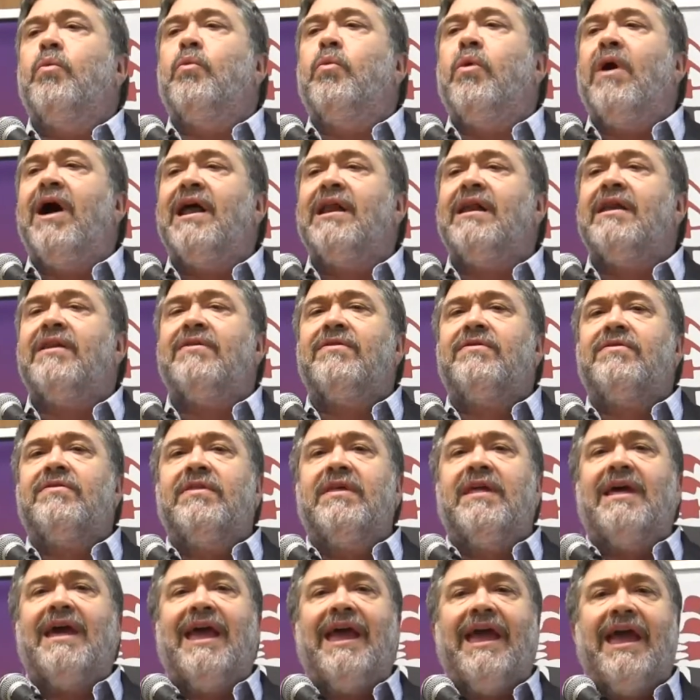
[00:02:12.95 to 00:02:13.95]
what
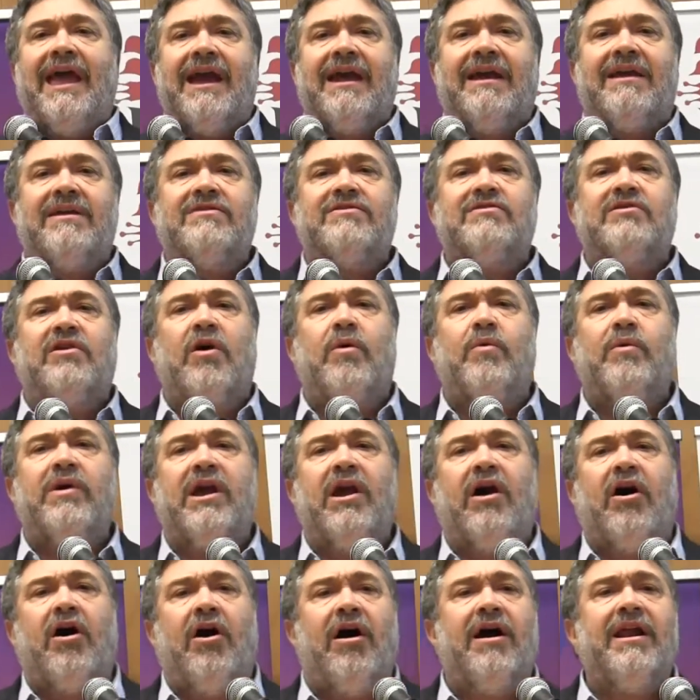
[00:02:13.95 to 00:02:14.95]
the heck is
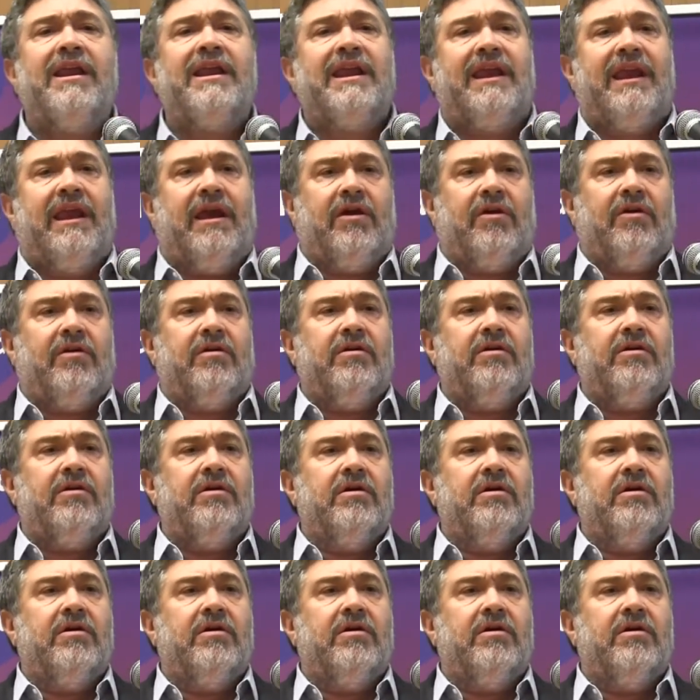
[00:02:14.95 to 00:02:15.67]
going on here.